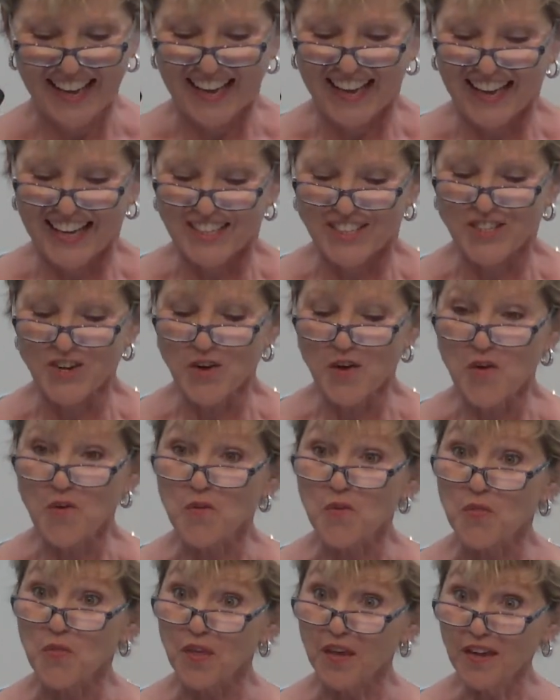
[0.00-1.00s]
So
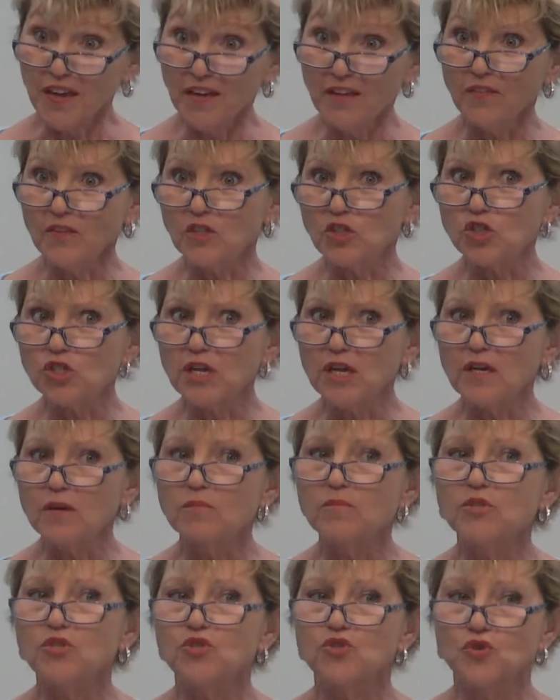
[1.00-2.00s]
then the state of
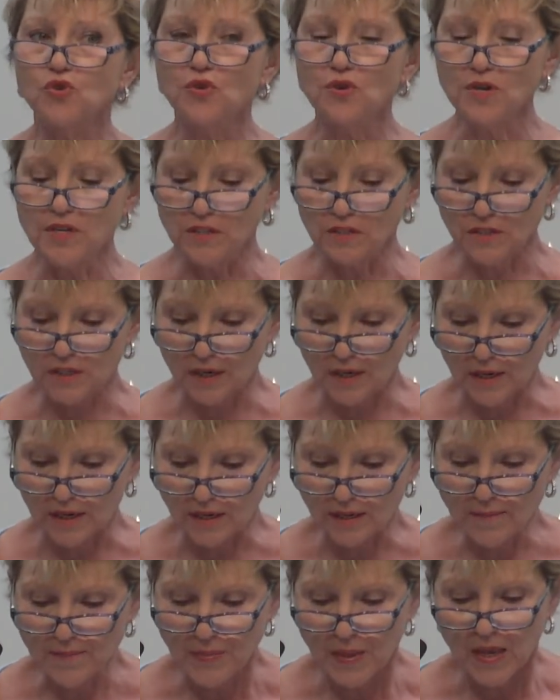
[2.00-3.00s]
Missouri
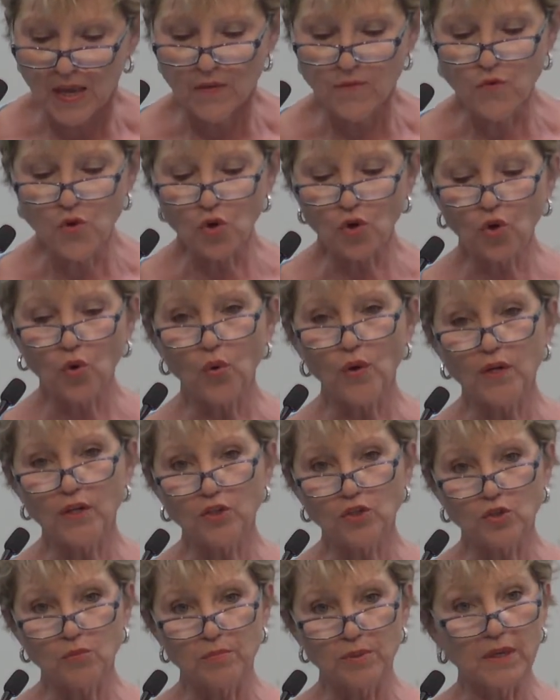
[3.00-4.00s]
said if you're going
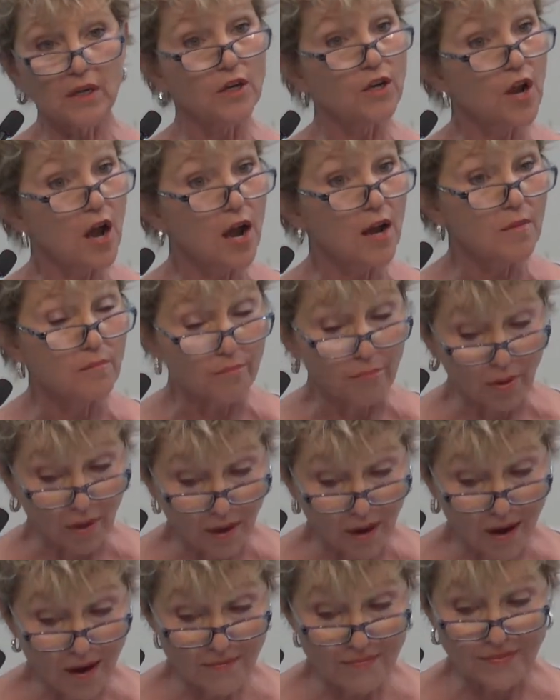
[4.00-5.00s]
to be a
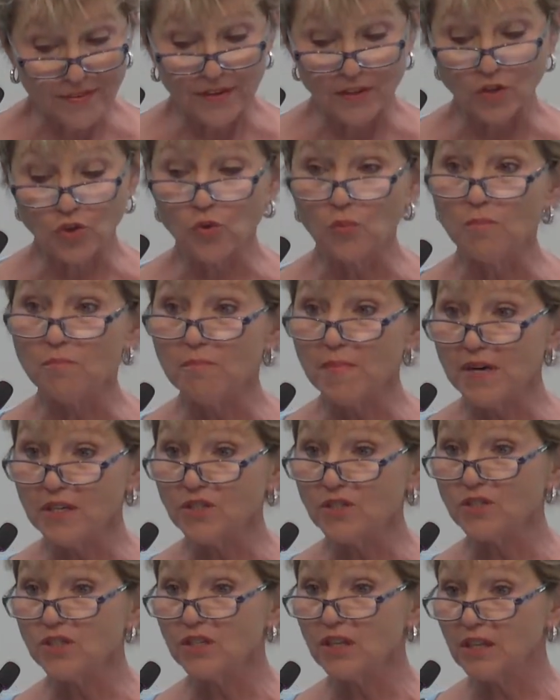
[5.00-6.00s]
nonprofit, you
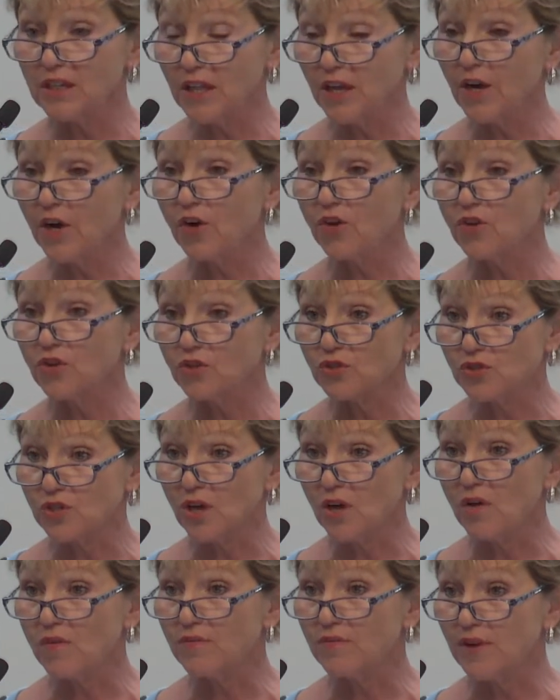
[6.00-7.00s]
must declare
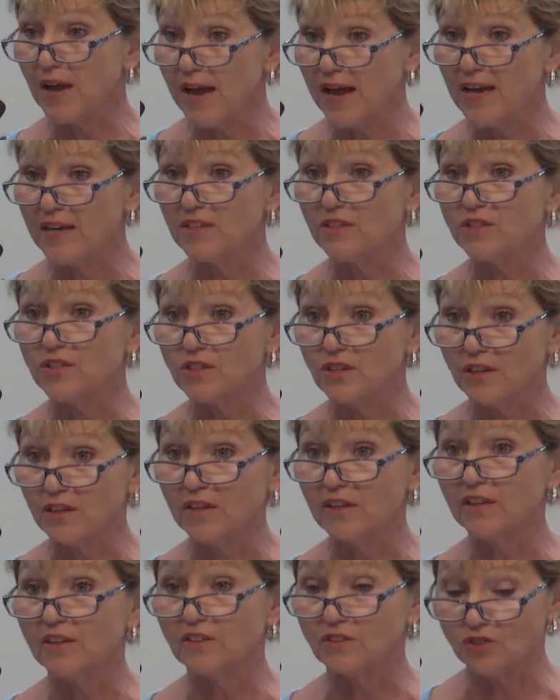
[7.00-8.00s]
yourself as
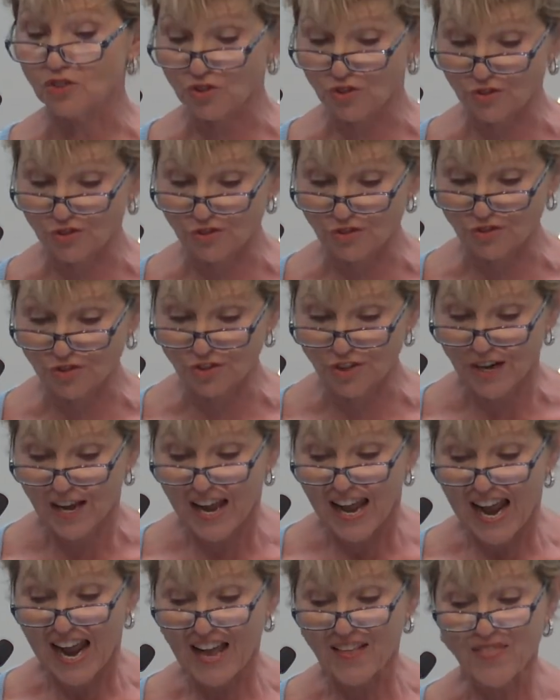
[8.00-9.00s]
a church.
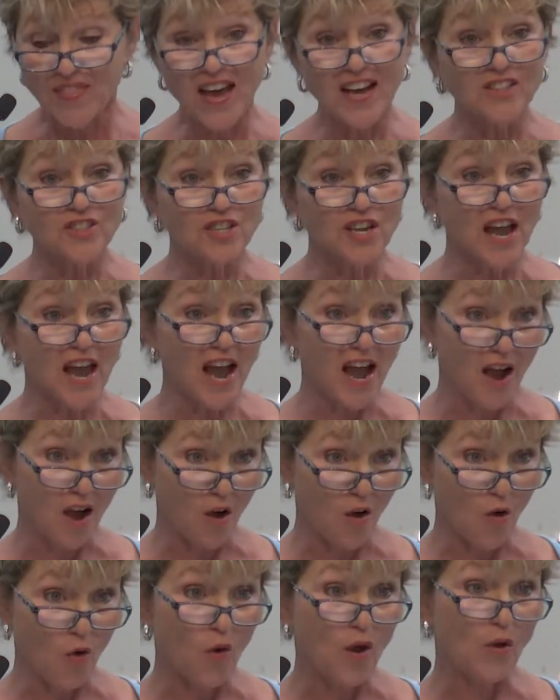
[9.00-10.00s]
And that's
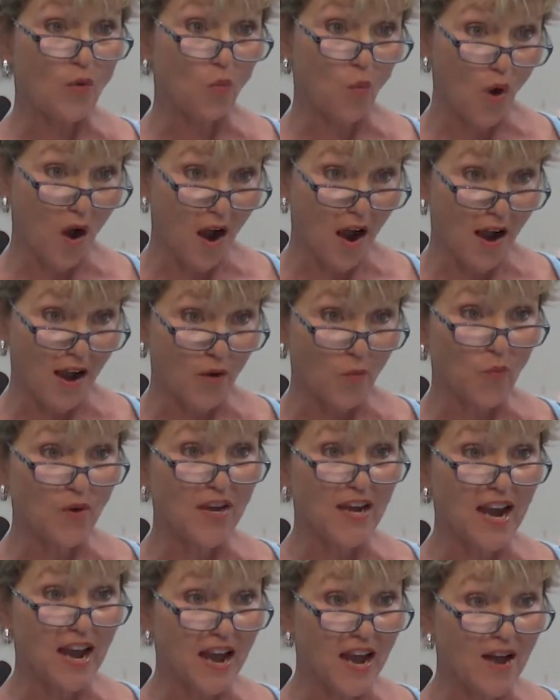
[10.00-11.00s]
how and why we
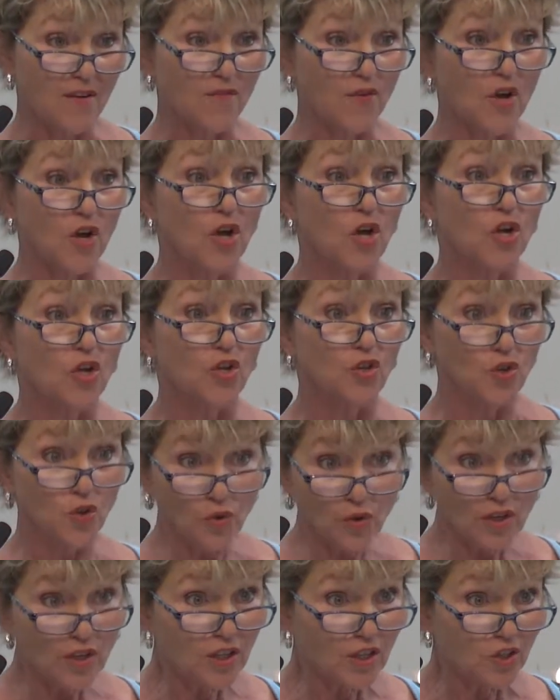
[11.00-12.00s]
have
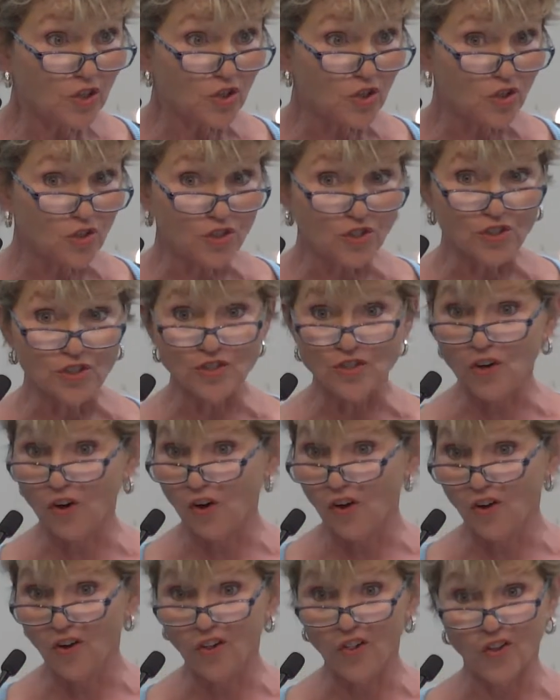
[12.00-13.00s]
unity churches
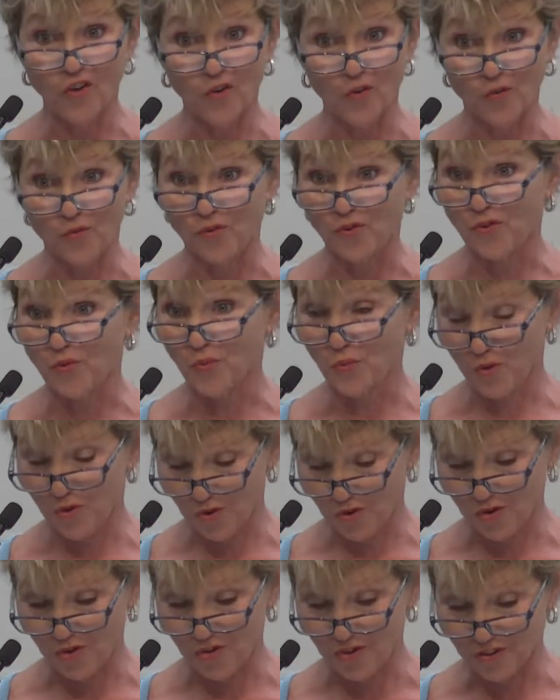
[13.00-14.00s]
all over the
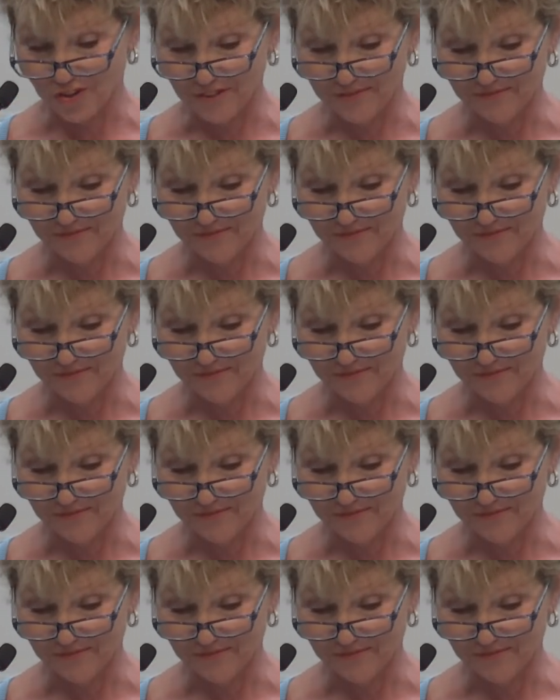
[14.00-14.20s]
world.